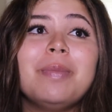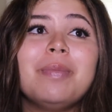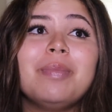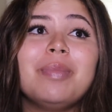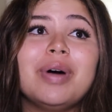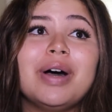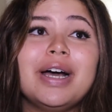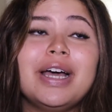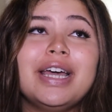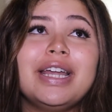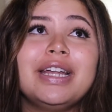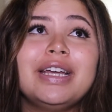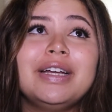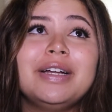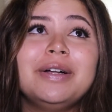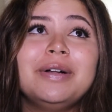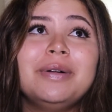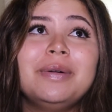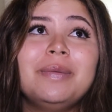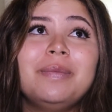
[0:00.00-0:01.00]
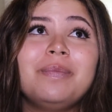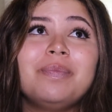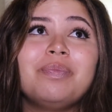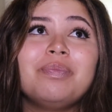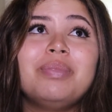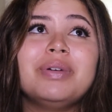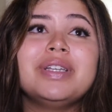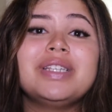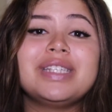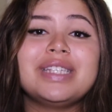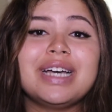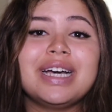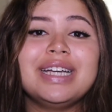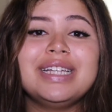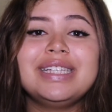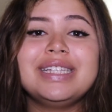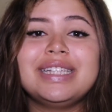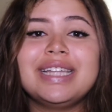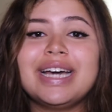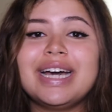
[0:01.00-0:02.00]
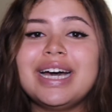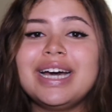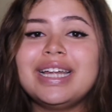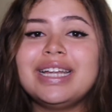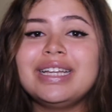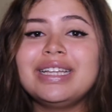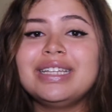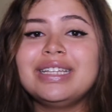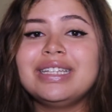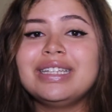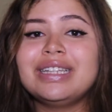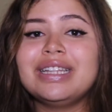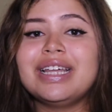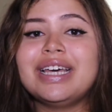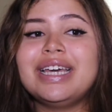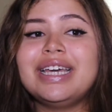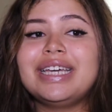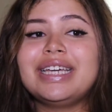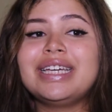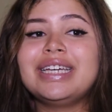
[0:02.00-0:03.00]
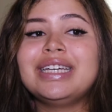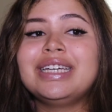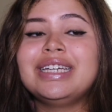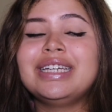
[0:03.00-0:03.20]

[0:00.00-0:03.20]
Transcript: But besides that, like,